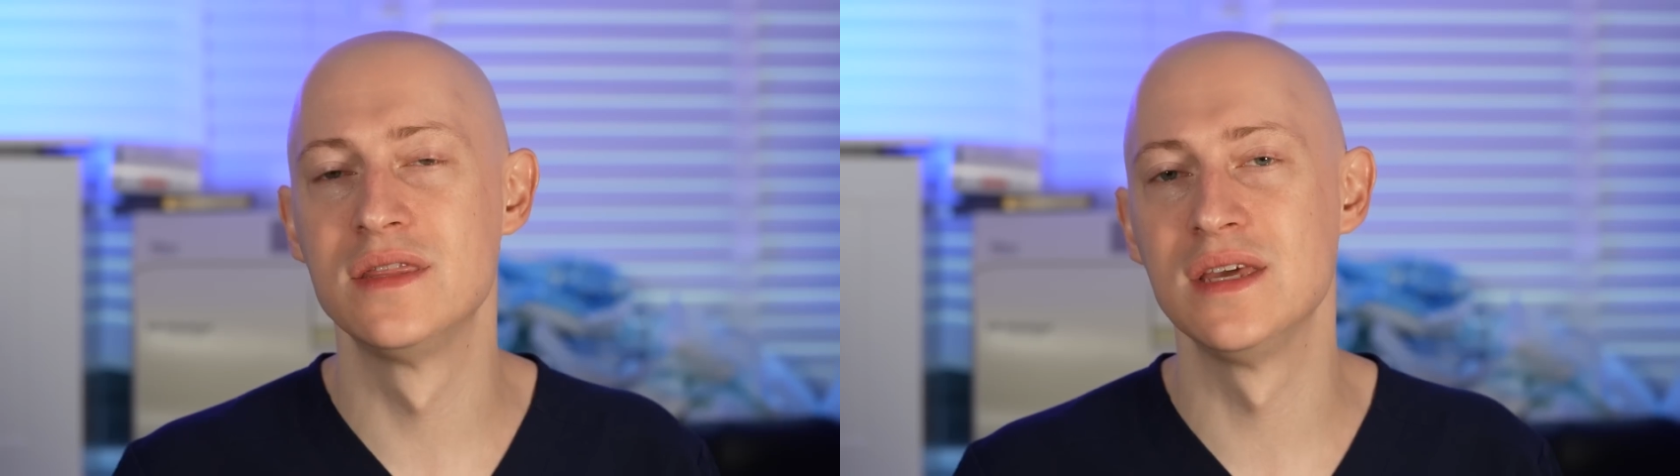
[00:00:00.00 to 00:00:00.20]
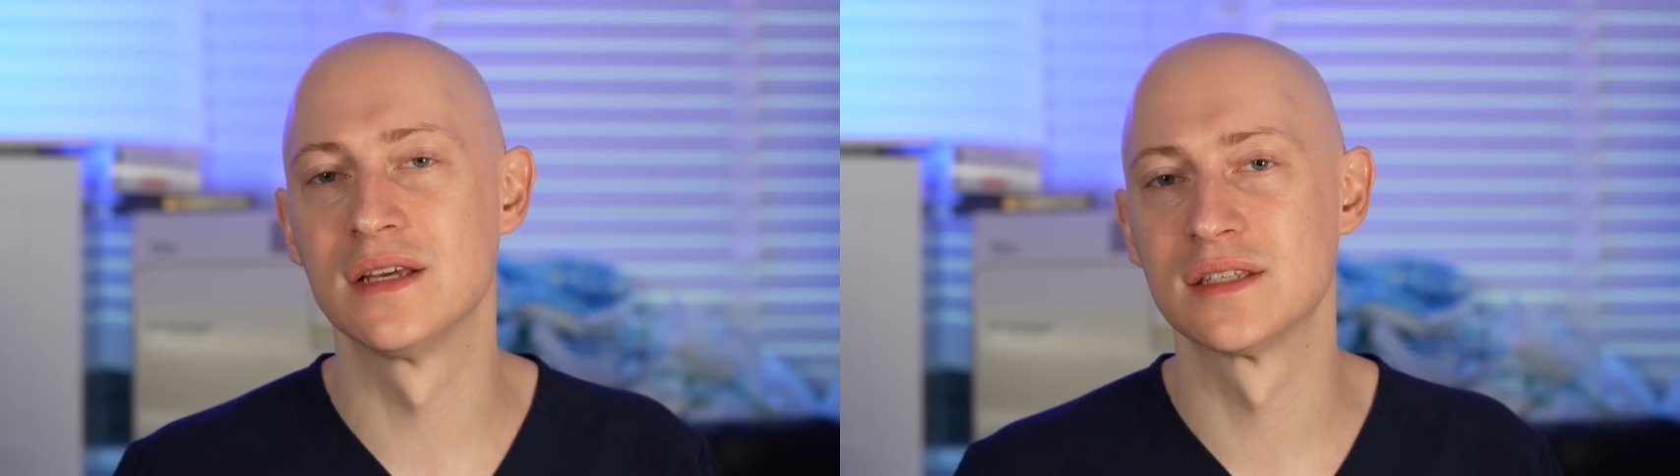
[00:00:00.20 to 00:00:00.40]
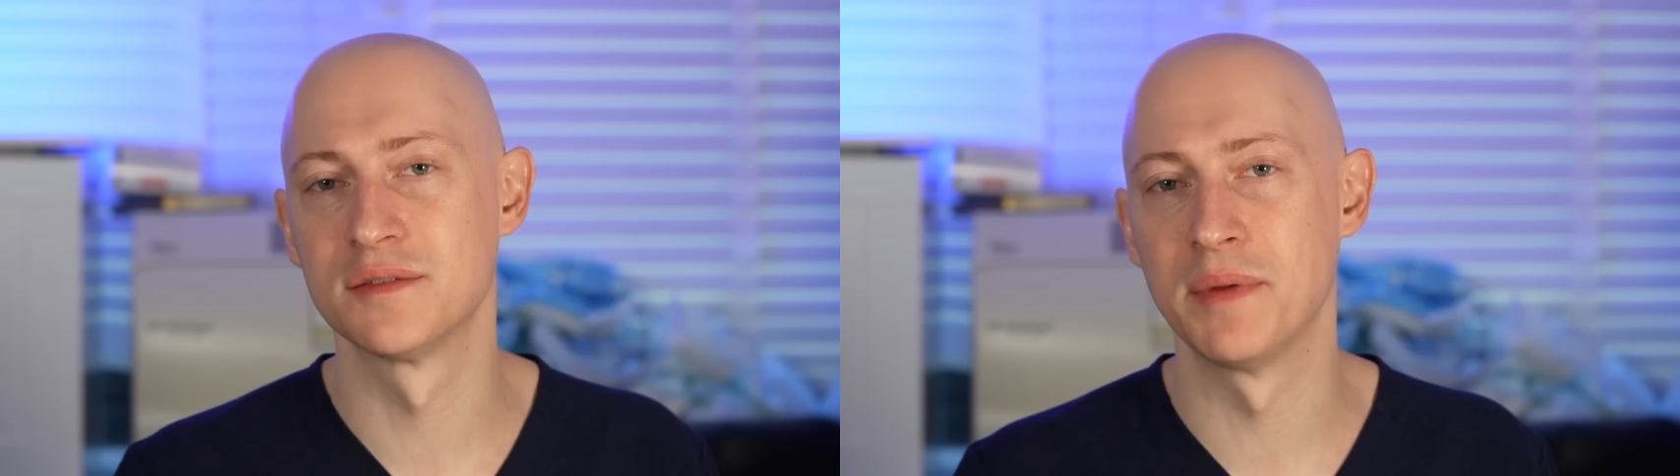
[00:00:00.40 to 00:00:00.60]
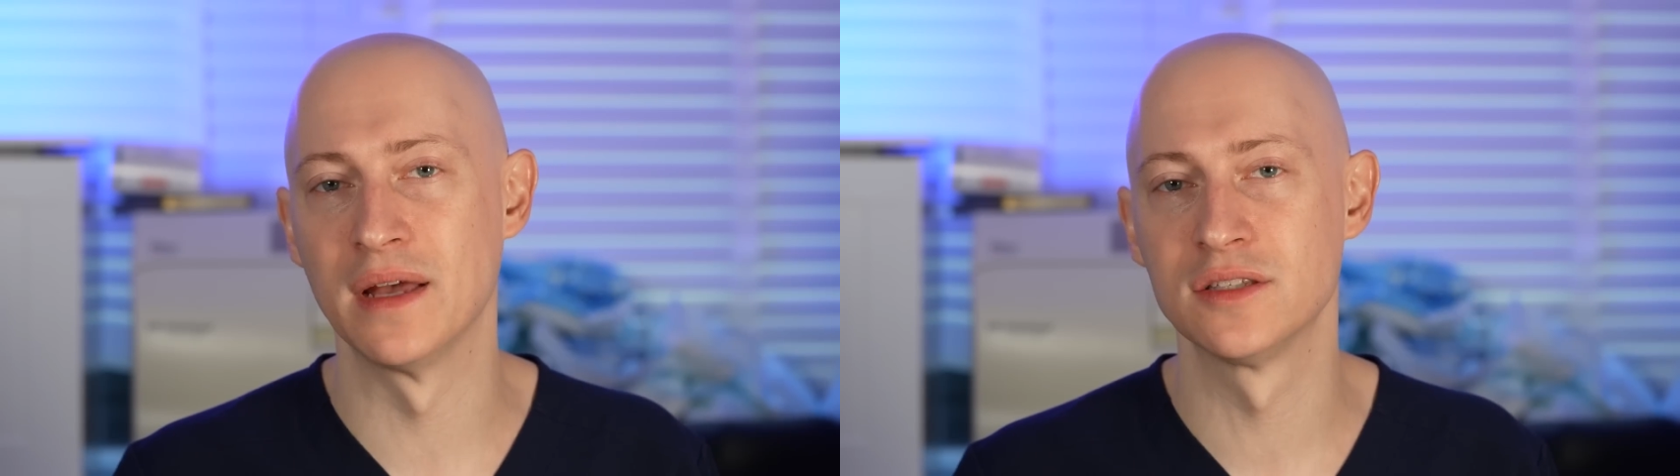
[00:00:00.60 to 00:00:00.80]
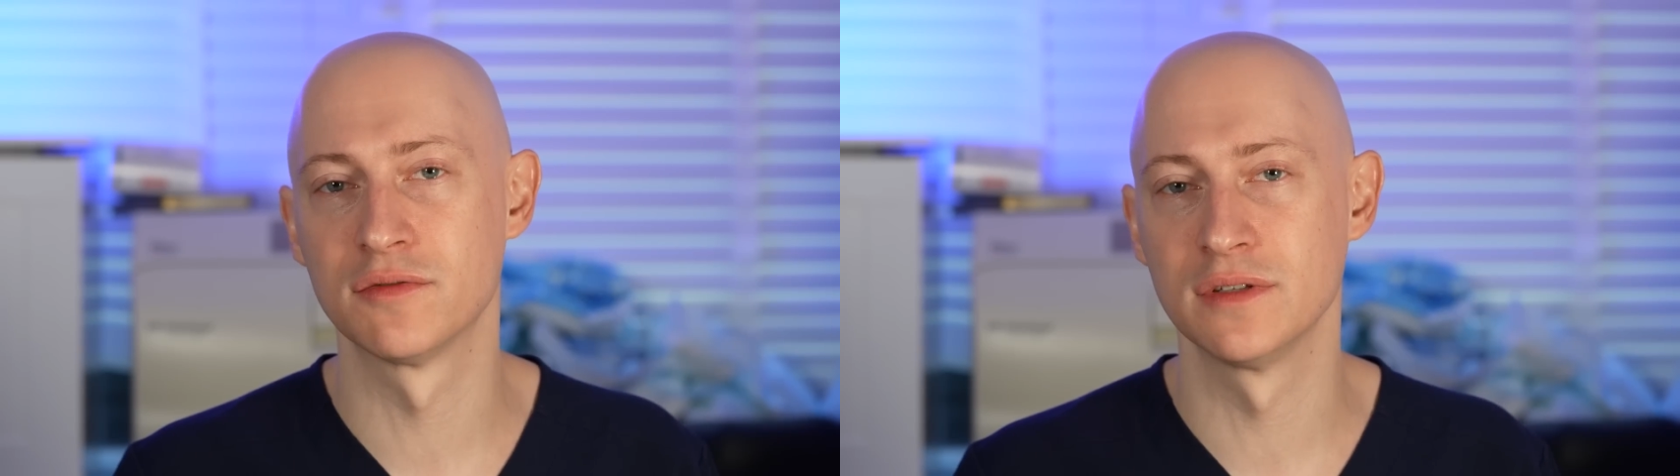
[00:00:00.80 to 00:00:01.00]
the
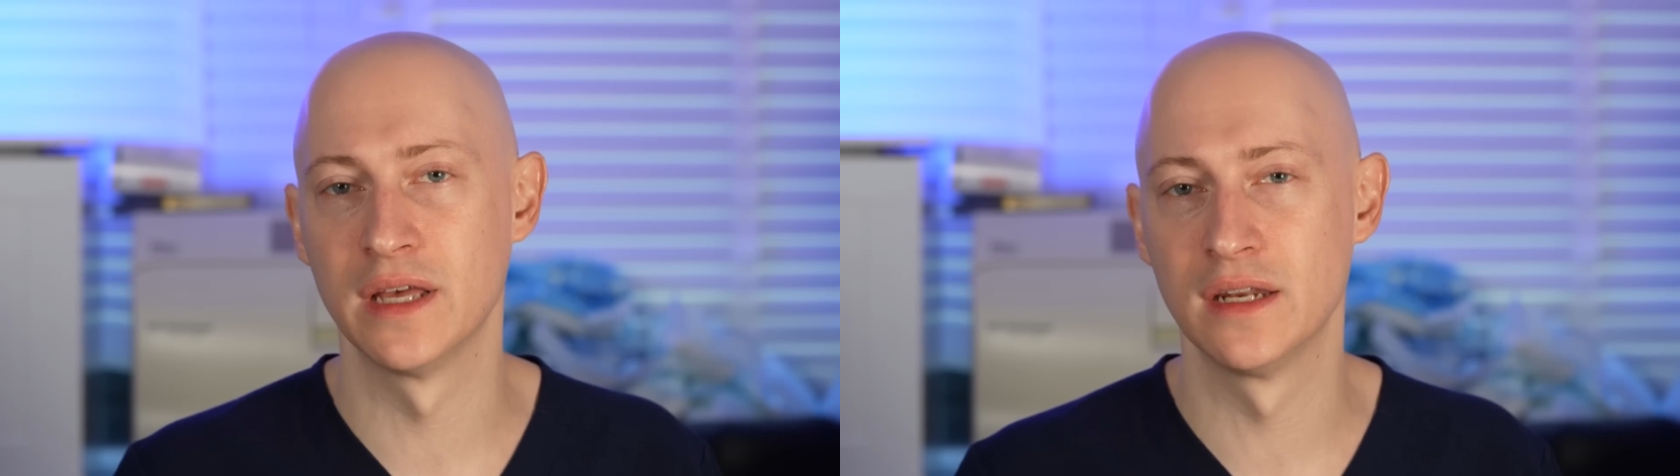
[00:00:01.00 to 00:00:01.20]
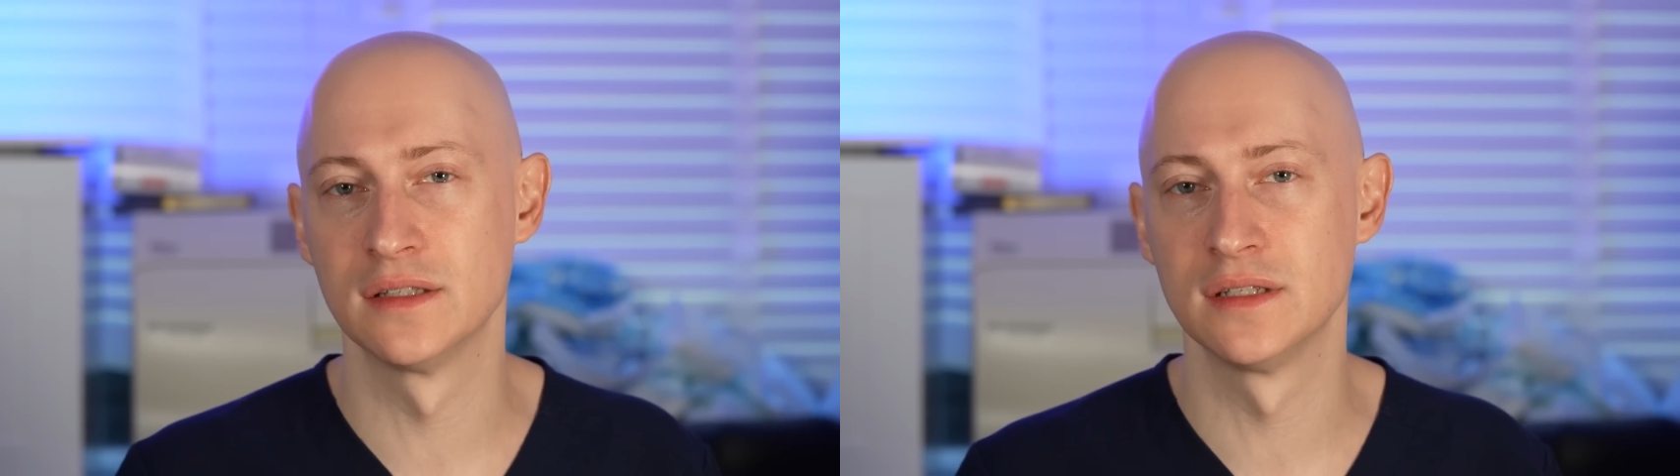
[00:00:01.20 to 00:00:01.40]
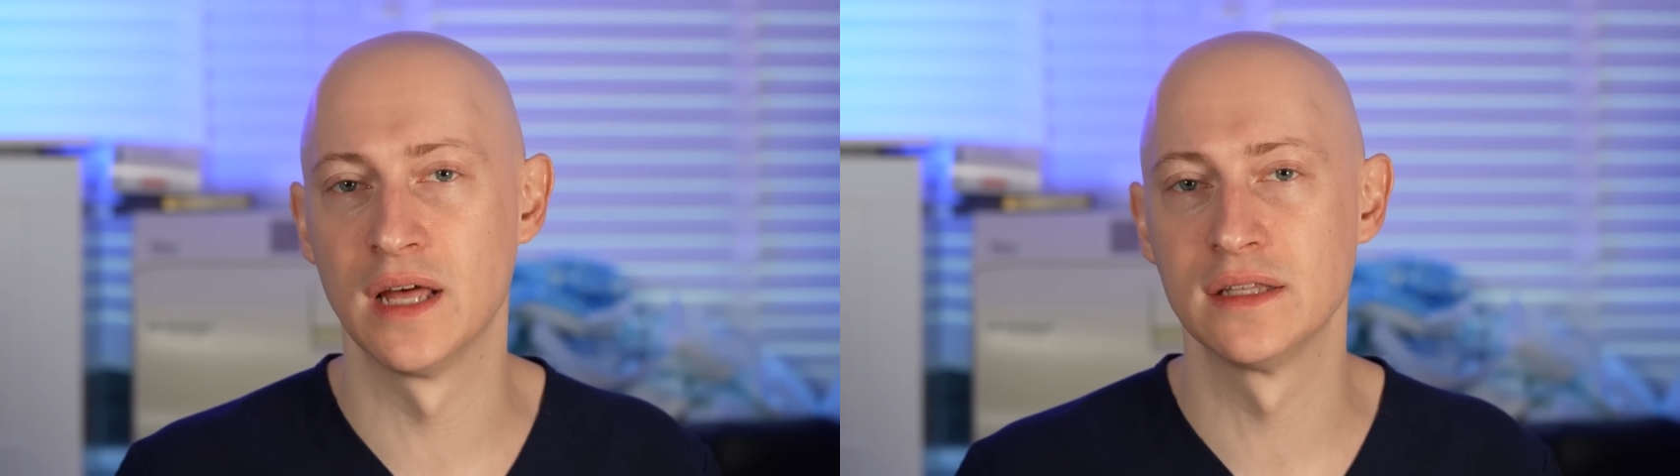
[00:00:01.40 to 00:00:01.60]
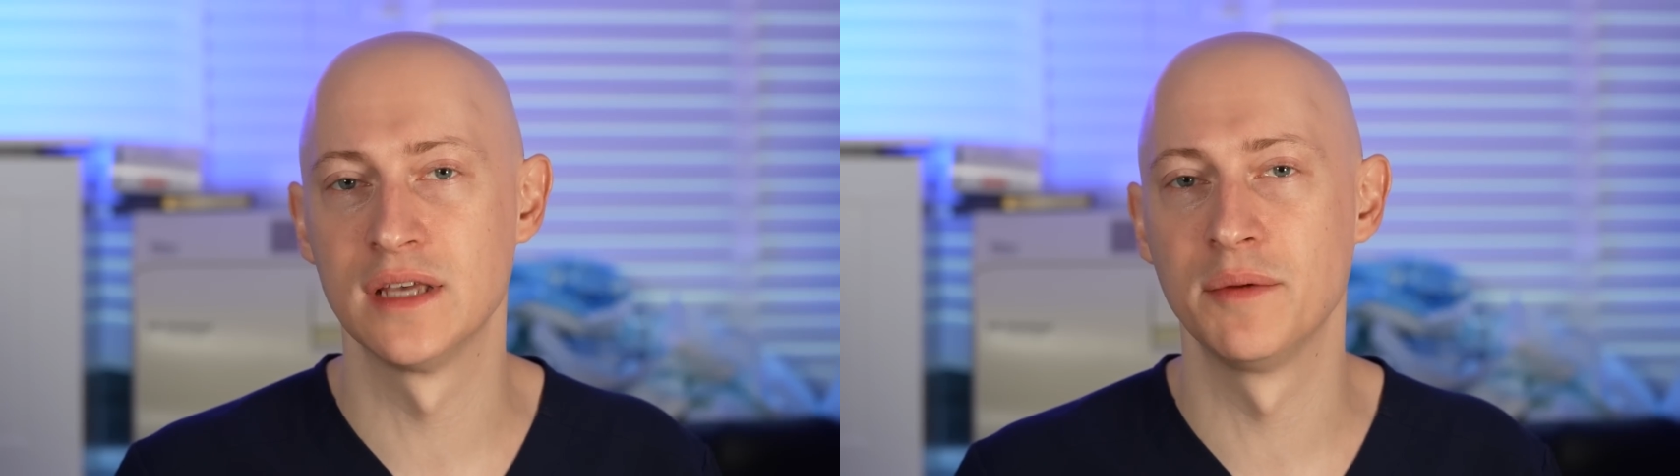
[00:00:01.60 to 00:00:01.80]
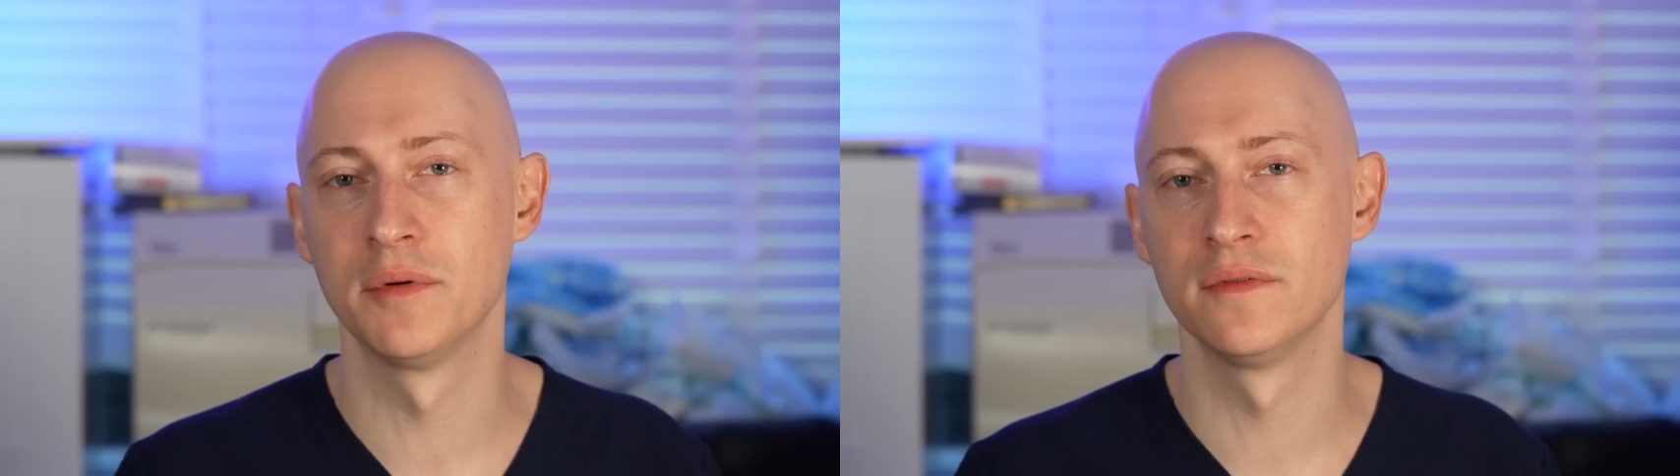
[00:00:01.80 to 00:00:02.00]
expense related to that
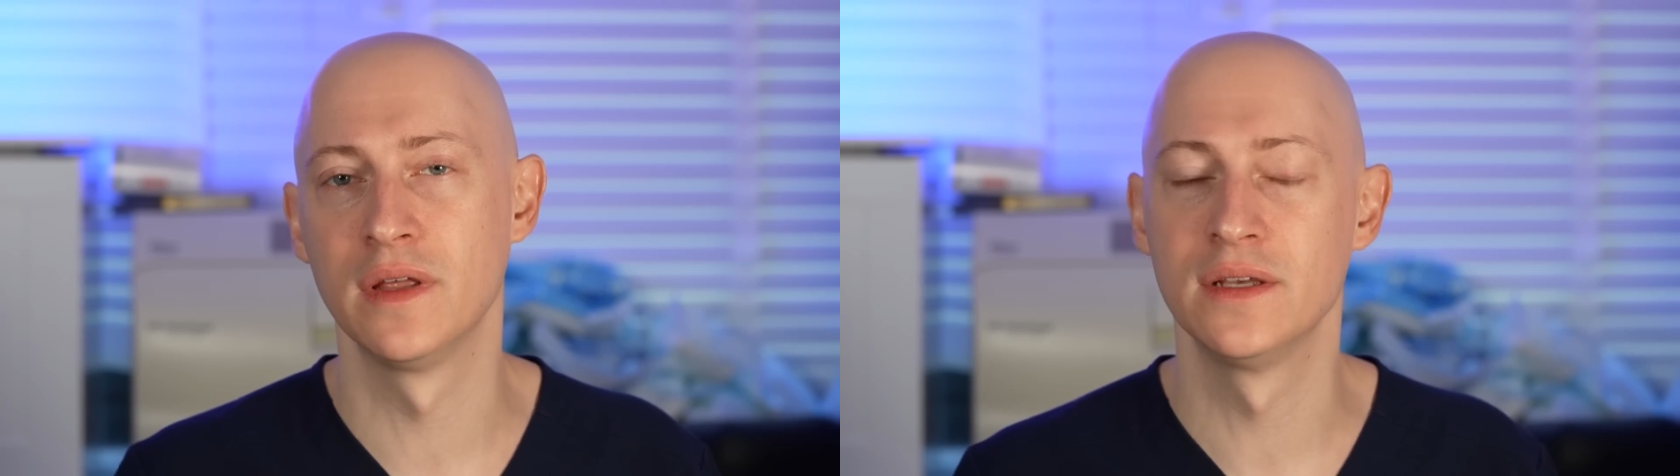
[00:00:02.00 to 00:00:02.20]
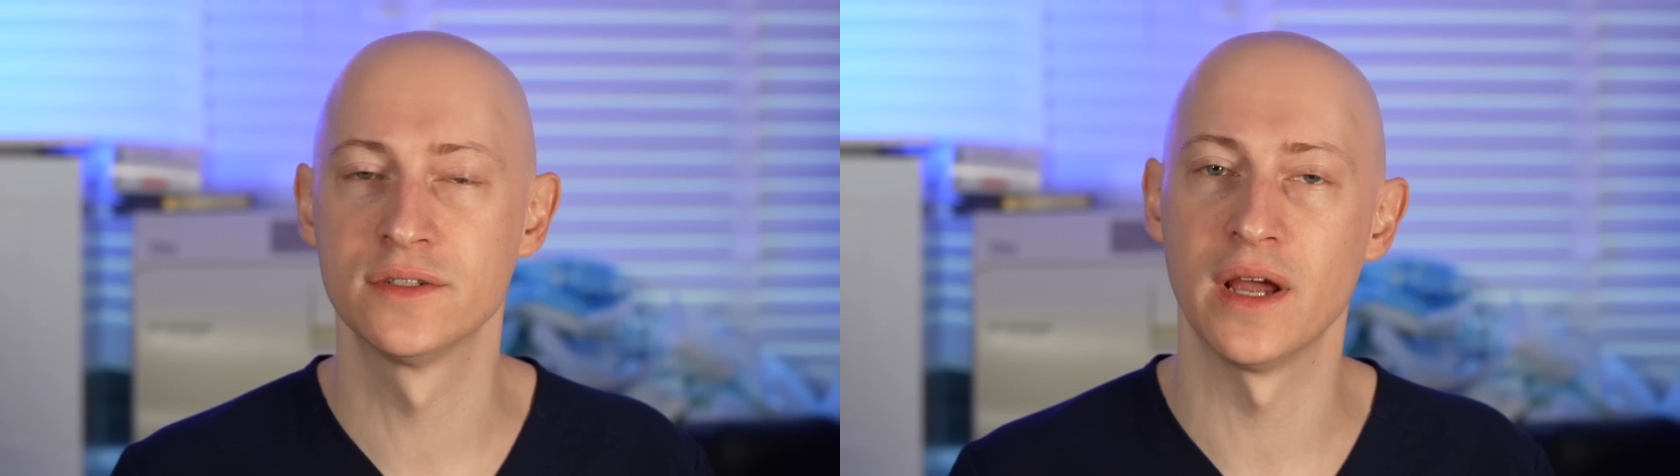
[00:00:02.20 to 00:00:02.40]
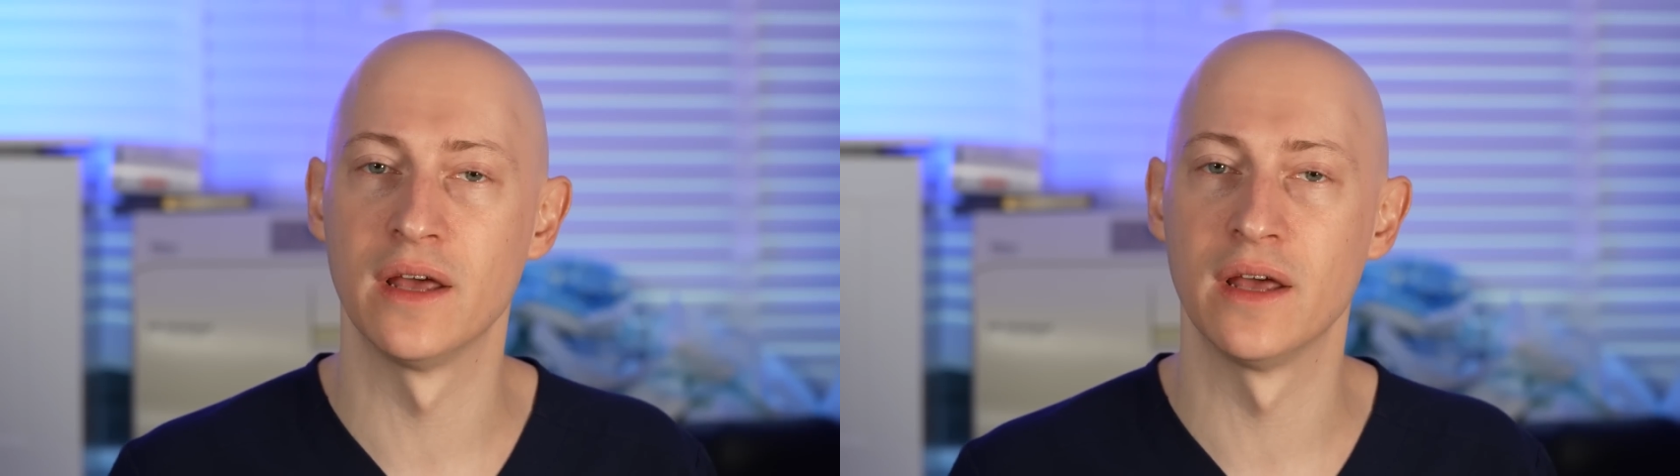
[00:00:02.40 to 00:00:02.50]
type of laser